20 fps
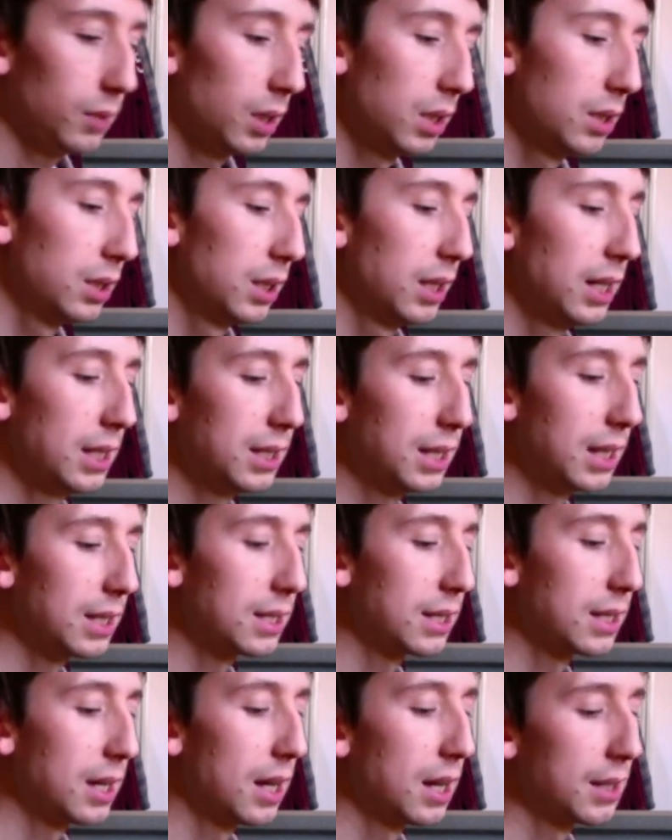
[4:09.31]
So let's get
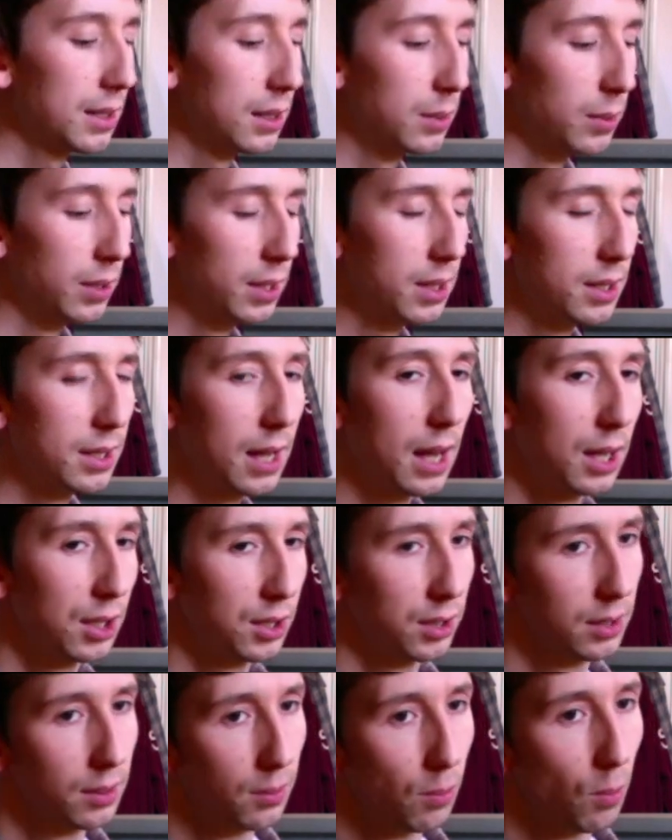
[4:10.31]
started with
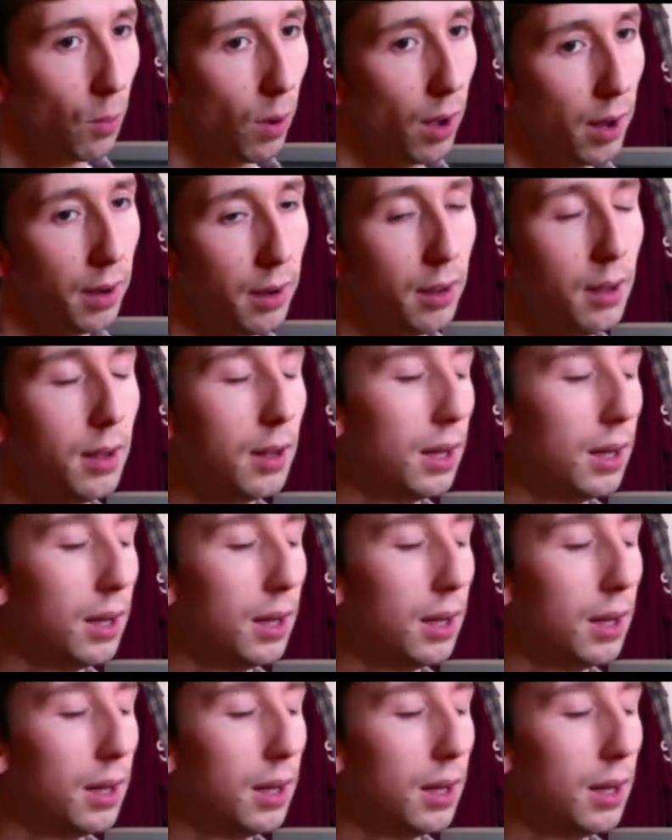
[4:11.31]
section 1.